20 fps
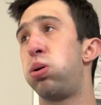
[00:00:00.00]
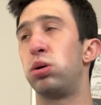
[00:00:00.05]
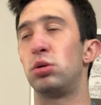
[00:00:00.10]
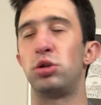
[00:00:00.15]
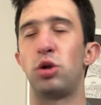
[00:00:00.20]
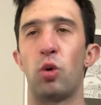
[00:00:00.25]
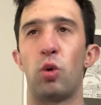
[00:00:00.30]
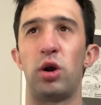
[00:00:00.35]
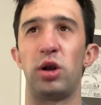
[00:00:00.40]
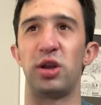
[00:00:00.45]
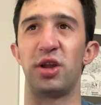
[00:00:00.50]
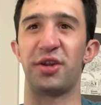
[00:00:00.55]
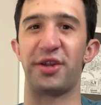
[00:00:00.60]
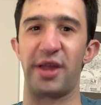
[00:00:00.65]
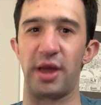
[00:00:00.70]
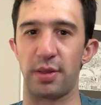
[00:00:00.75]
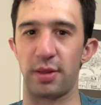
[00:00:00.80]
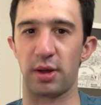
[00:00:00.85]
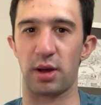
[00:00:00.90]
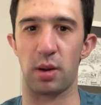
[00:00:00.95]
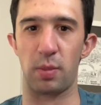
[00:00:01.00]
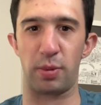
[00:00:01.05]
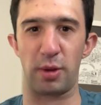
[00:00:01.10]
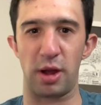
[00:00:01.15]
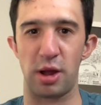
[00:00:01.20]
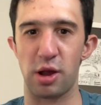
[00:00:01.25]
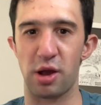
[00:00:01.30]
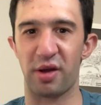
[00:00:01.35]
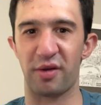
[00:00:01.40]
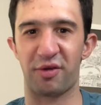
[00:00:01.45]
during the Stanley Cup
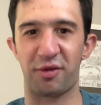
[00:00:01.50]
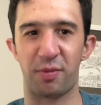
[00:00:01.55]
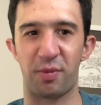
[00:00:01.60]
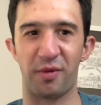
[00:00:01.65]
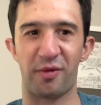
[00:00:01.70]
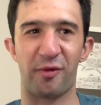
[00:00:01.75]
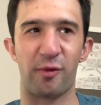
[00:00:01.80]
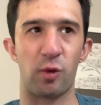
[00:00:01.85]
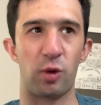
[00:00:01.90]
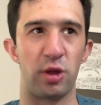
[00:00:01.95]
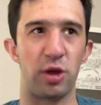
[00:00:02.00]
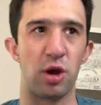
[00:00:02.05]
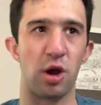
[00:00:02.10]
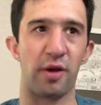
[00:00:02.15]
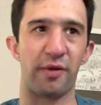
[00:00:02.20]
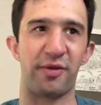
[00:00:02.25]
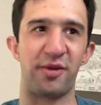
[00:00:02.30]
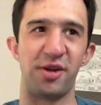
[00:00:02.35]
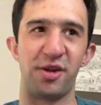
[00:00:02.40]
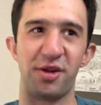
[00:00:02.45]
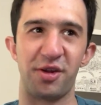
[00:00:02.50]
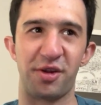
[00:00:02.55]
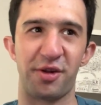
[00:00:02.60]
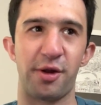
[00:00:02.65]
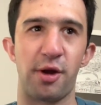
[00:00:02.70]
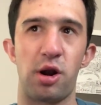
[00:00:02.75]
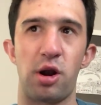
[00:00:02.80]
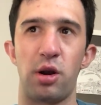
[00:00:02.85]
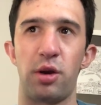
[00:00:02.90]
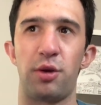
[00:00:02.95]
playoffs, before the offseason
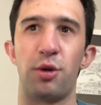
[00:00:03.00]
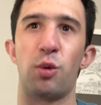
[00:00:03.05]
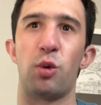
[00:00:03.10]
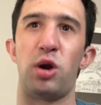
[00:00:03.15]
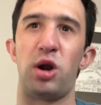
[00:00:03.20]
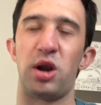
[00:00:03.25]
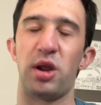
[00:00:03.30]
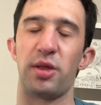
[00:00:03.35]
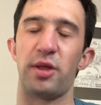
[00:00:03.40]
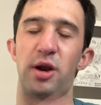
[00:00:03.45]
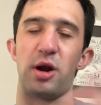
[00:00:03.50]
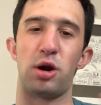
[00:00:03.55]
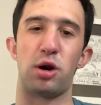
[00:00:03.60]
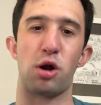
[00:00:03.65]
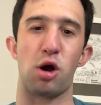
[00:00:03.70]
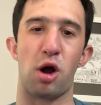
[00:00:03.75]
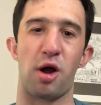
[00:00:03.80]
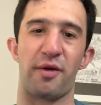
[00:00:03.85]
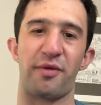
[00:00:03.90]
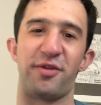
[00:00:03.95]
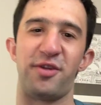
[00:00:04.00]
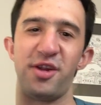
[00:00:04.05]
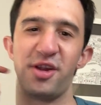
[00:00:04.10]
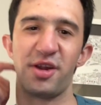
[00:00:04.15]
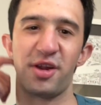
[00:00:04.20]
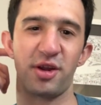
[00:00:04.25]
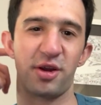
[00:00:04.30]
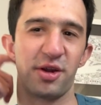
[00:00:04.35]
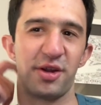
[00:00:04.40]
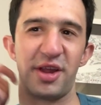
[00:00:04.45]
started, during their
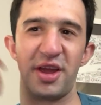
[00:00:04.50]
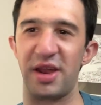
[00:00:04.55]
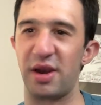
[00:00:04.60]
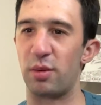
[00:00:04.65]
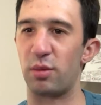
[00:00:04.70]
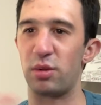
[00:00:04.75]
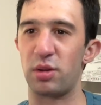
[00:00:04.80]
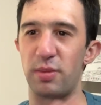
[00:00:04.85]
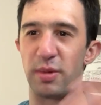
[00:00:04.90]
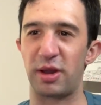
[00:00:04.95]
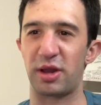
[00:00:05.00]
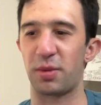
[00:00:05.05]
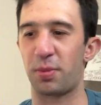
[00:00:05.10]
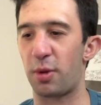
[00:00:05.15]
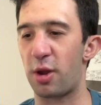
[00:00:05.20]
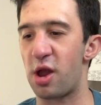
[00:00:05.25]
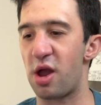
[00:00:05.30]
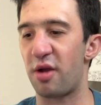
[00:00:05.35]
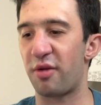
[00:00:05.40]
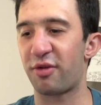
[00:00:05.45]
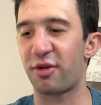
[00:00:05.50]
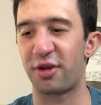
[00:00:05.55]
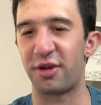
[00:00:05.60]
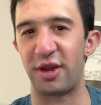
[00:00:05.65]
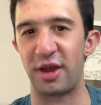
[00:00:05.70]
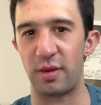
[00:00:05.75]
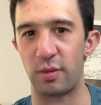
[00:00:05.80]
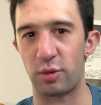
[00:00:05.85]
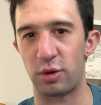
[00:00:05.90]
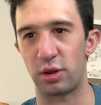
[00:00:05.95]
offseason, because they didn't really make the playoffs because
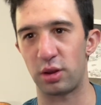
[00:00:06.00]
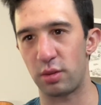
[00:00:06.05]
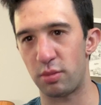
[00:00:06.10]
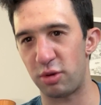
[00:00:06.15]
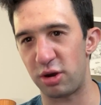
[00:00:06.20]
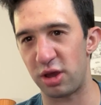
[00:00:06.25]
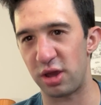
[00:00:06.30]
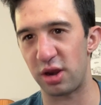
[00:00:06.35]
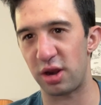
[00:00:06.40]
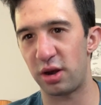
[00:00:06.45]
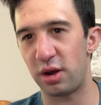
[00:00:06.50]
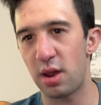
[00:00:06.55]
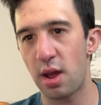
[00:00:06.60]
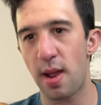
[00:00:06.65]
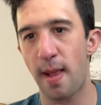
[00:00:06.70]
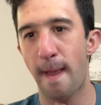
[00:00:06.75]
they were eliminated.